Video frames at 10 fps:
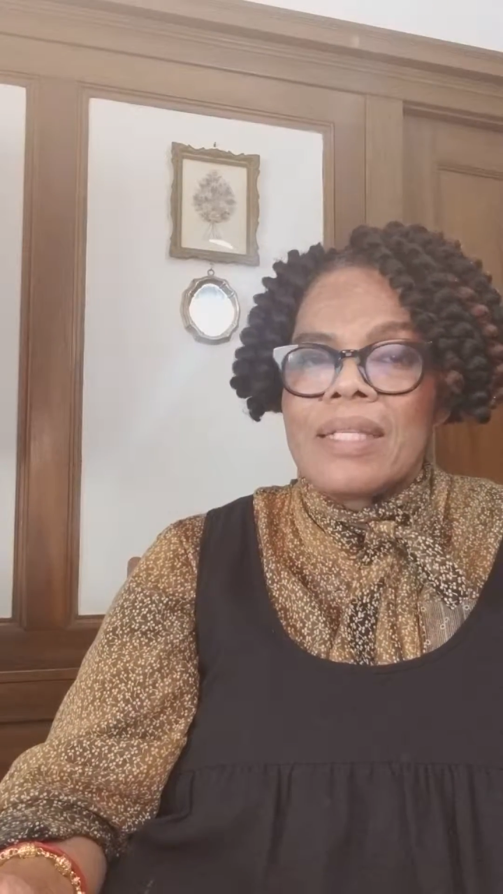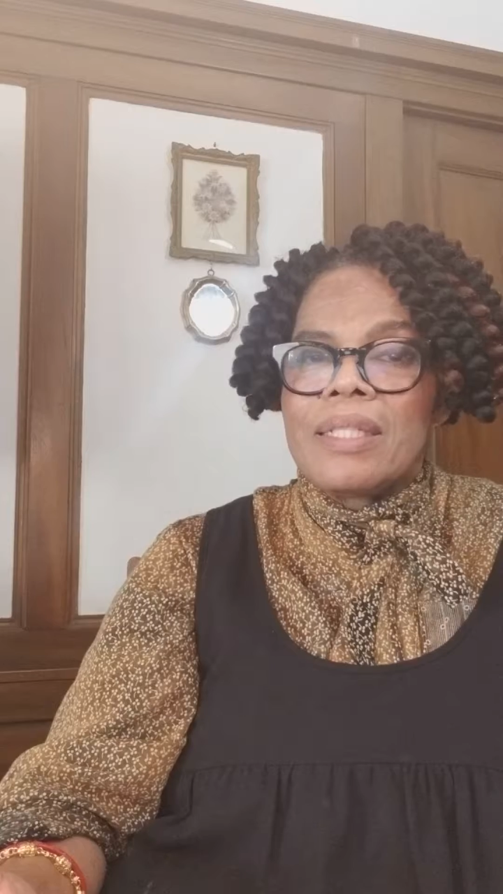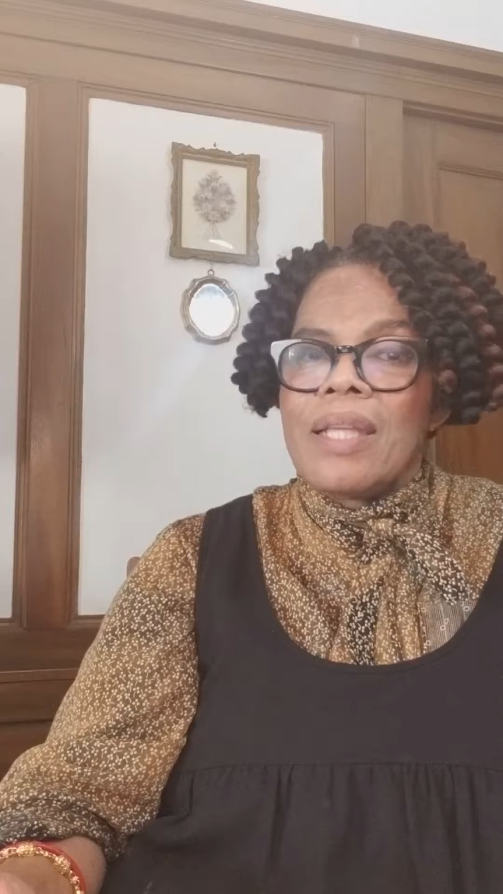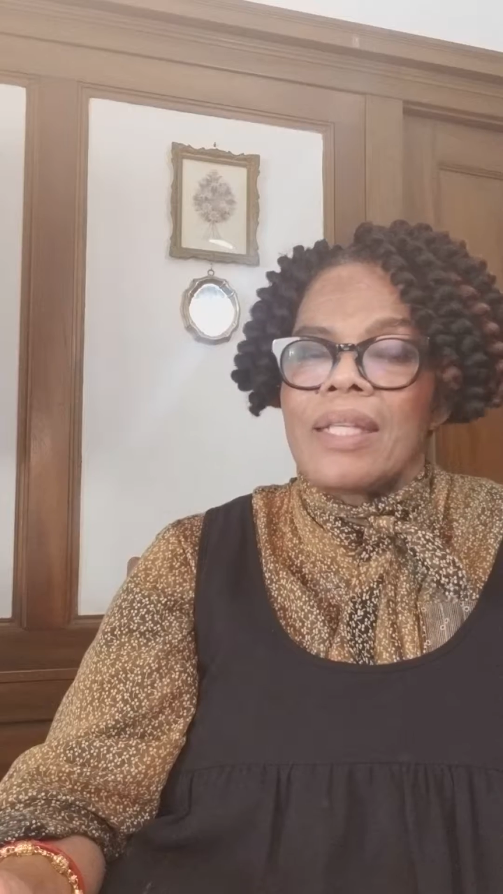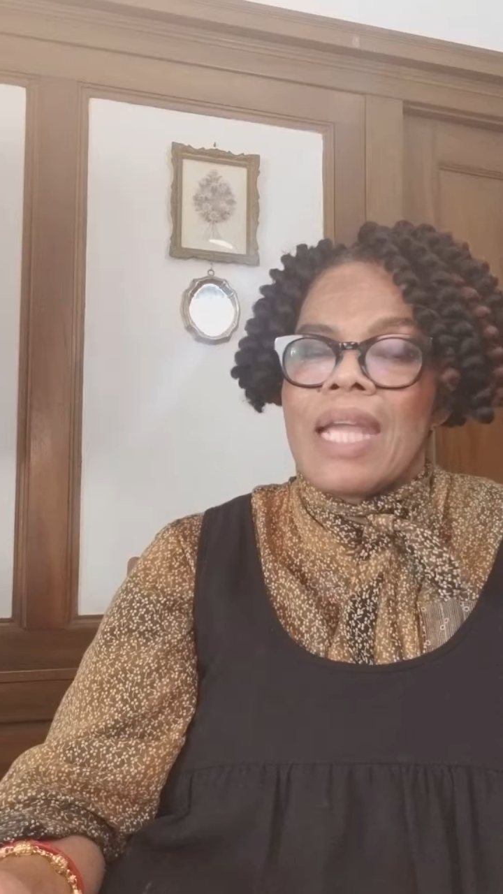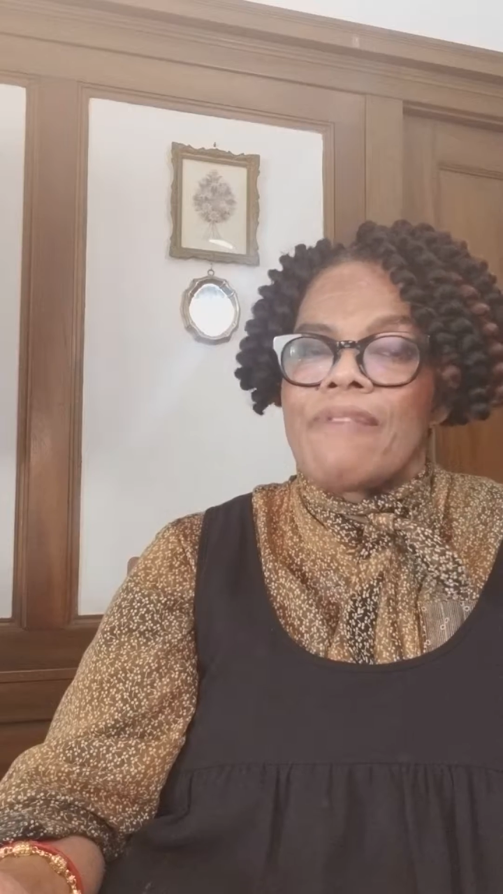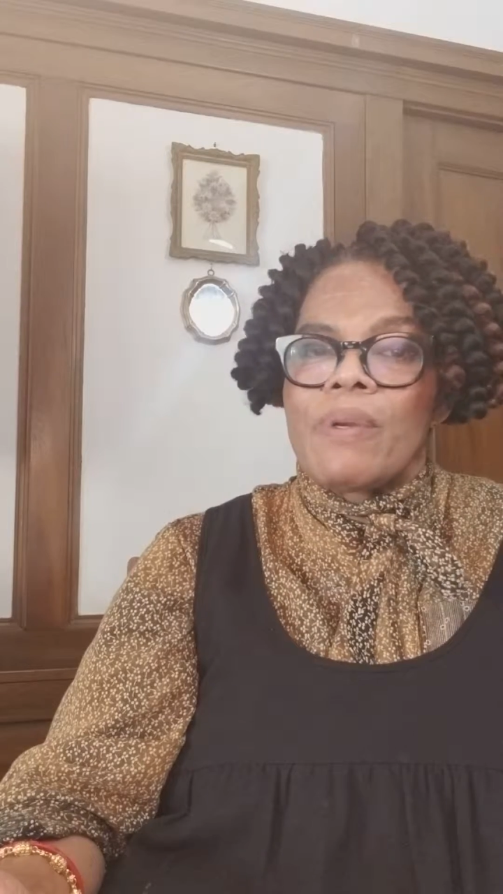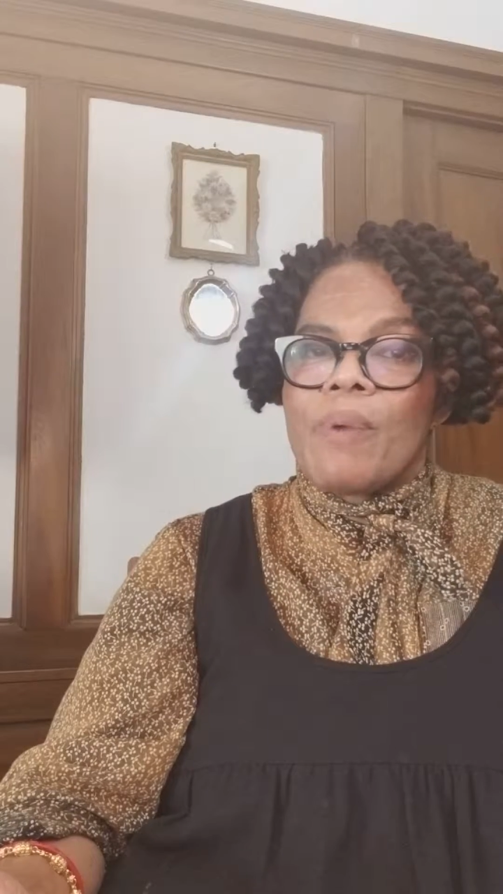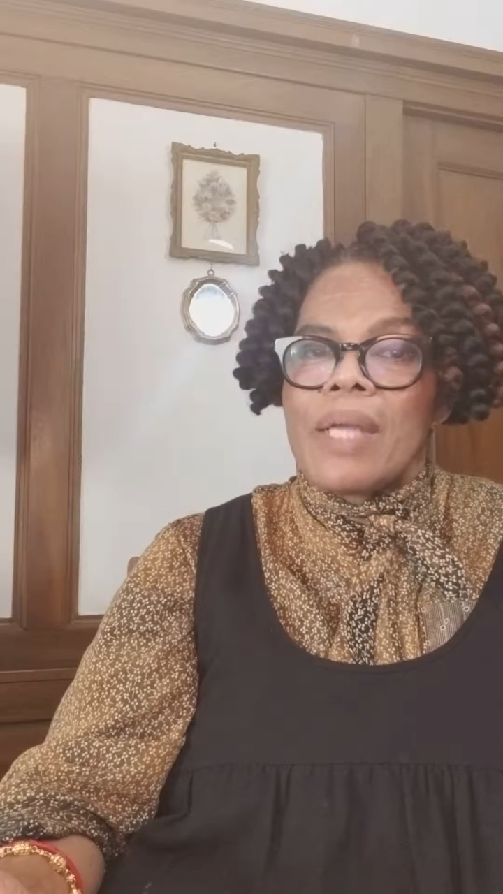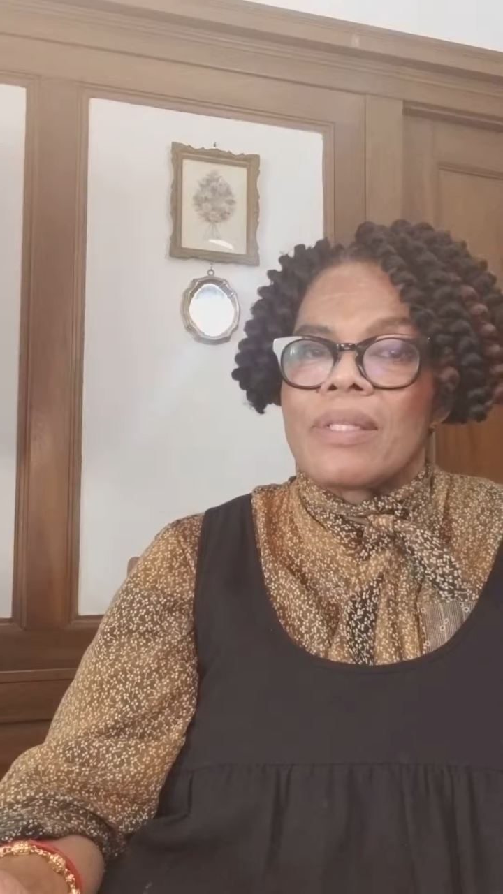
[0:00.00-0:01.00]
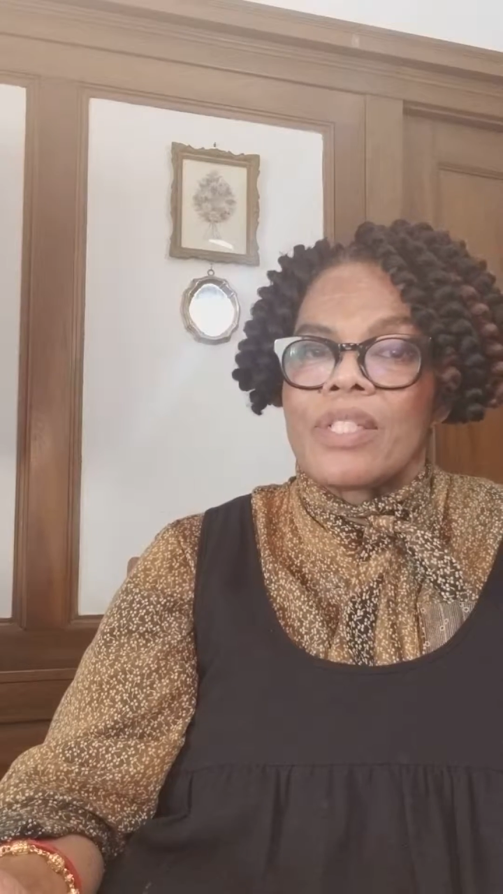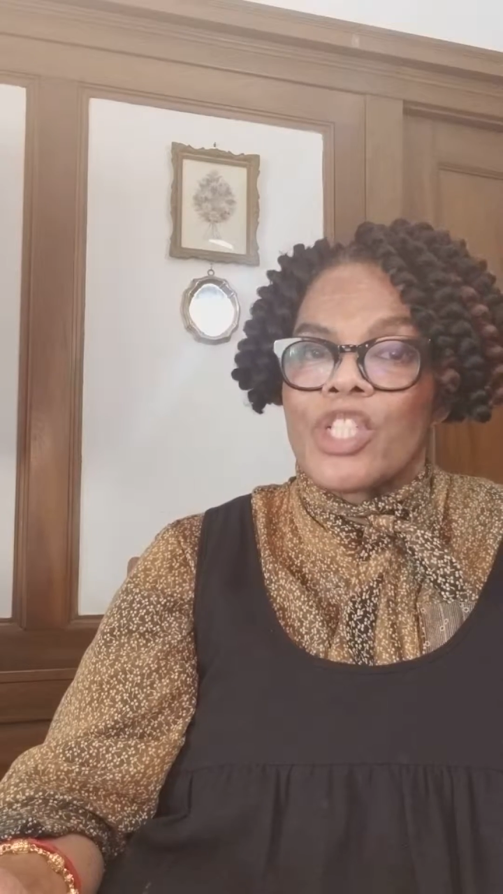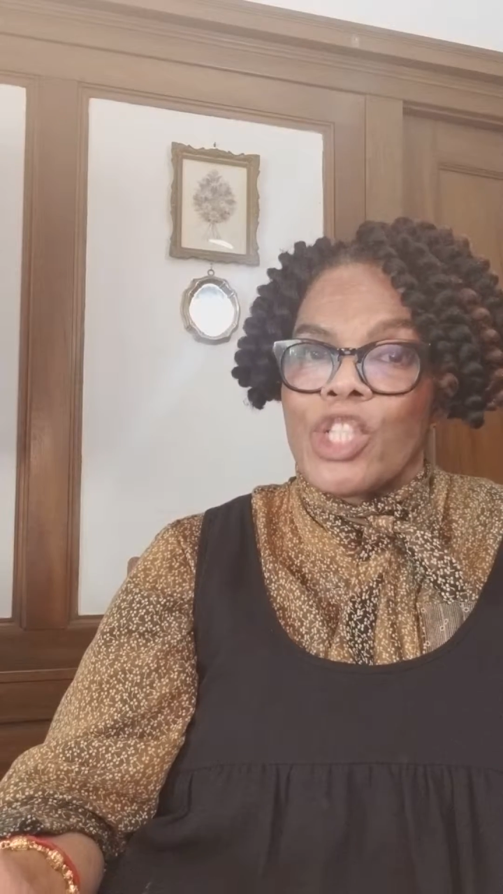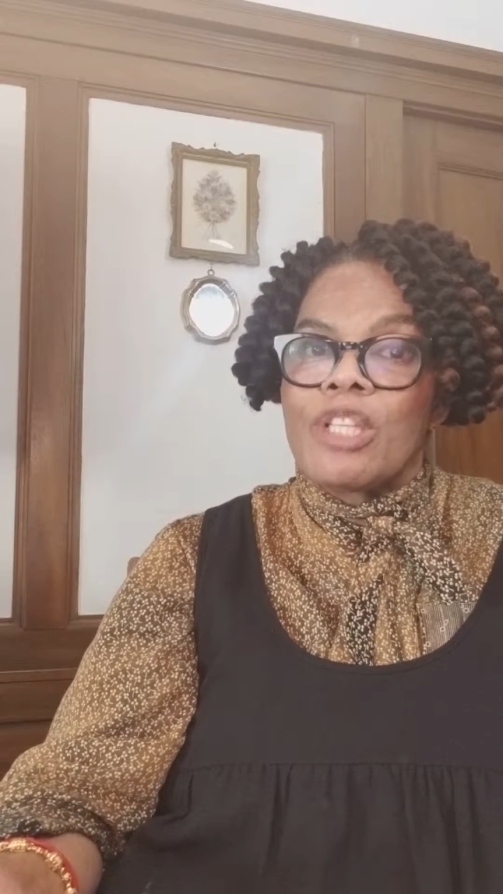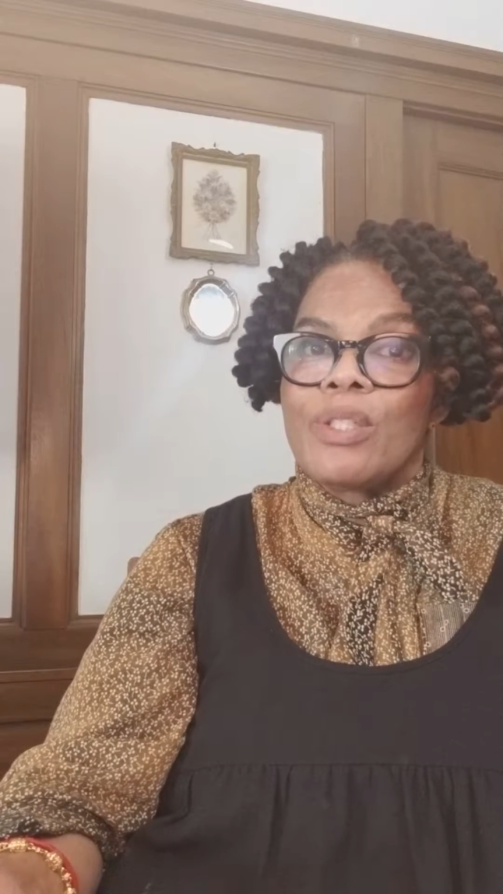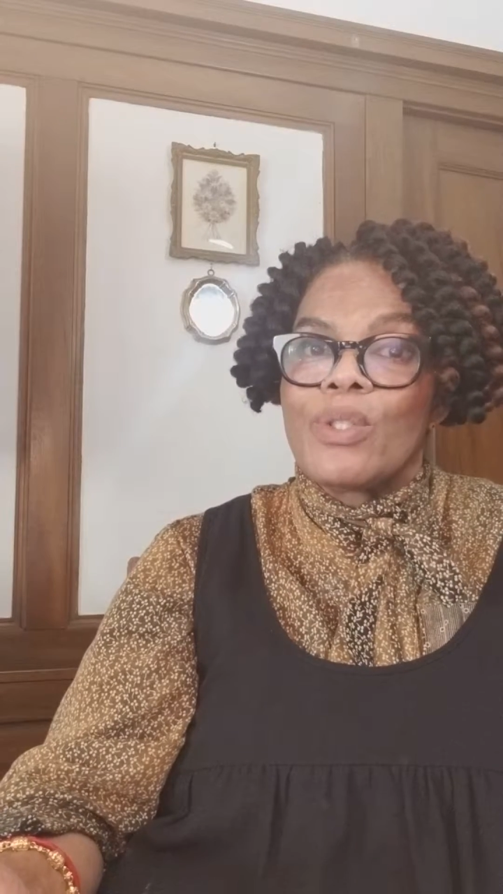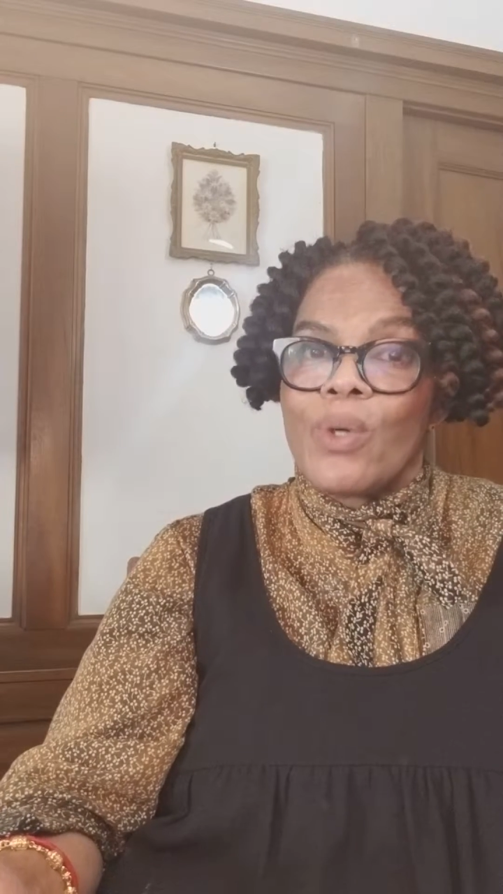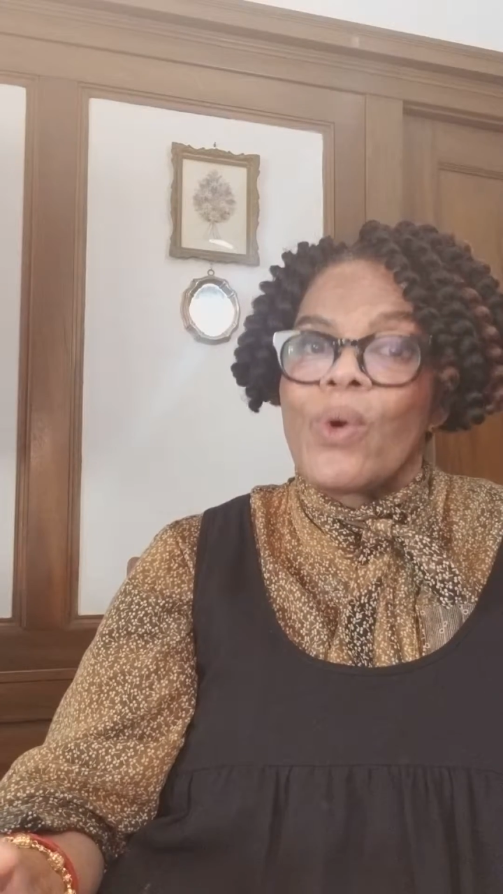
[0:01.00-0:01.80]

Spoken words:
Not everyone should